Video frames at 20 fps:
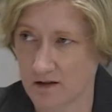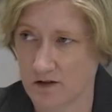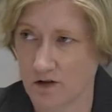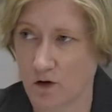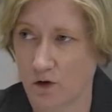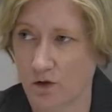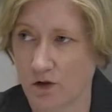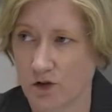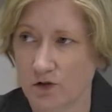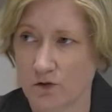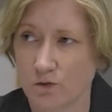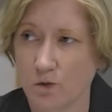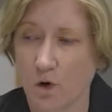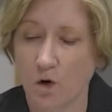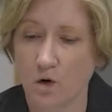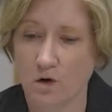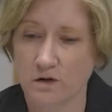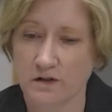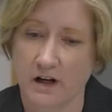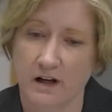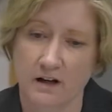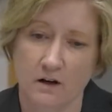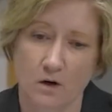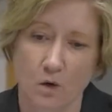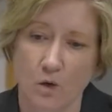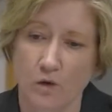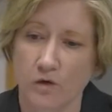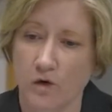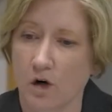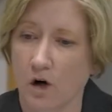So your role is kind of
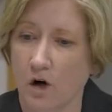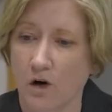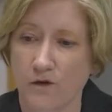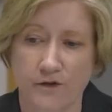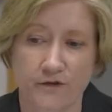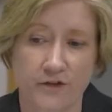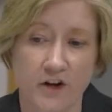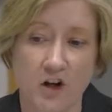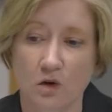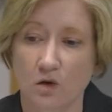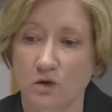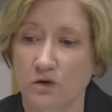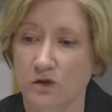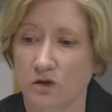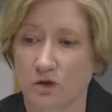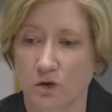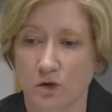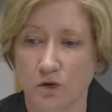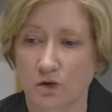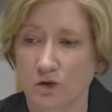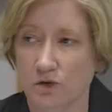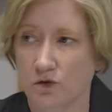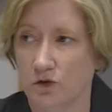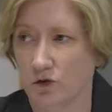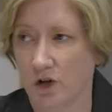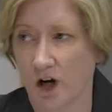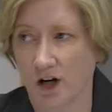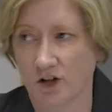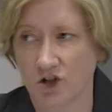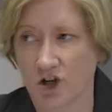overall field crew
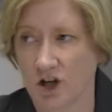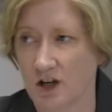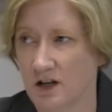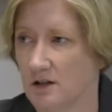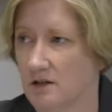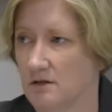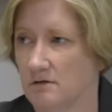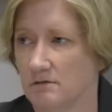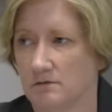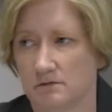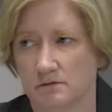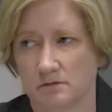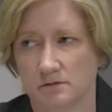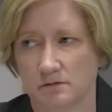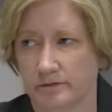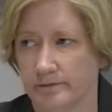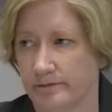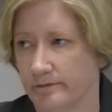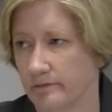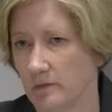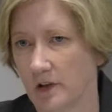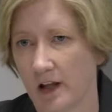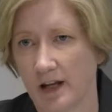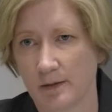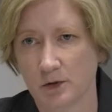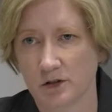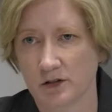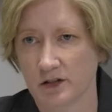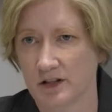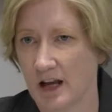direction,
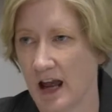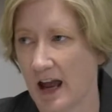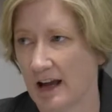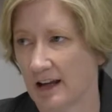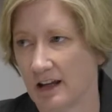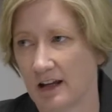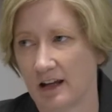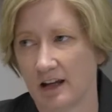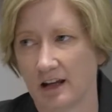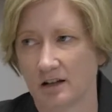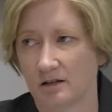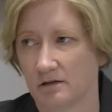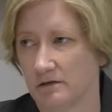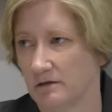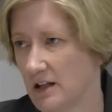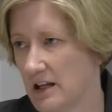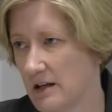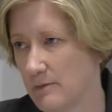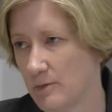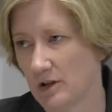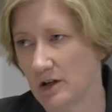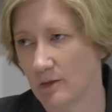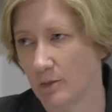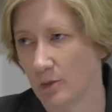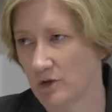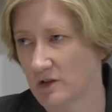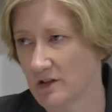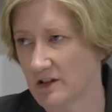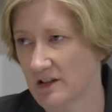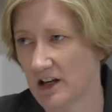labor stacking, keeping up
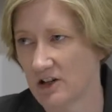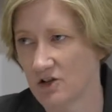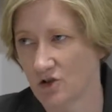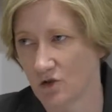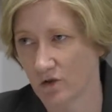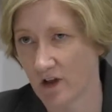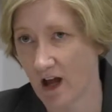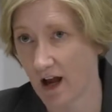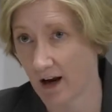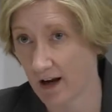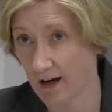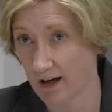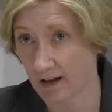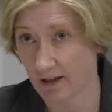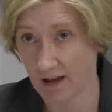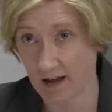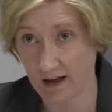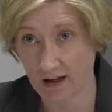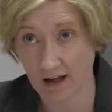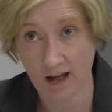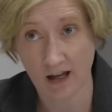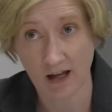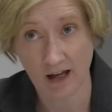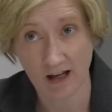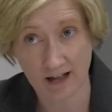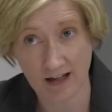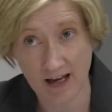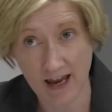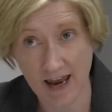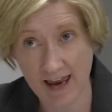with the schedule, that kind of thing.
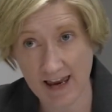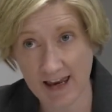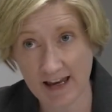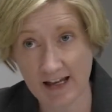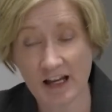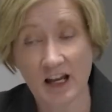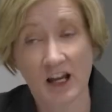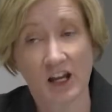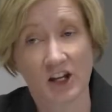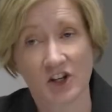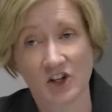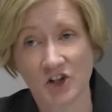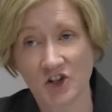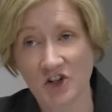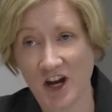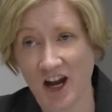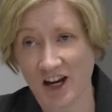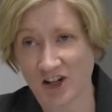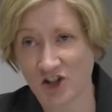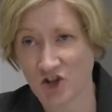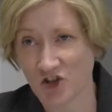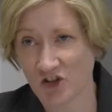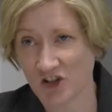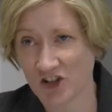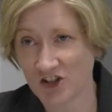Nate, you're actually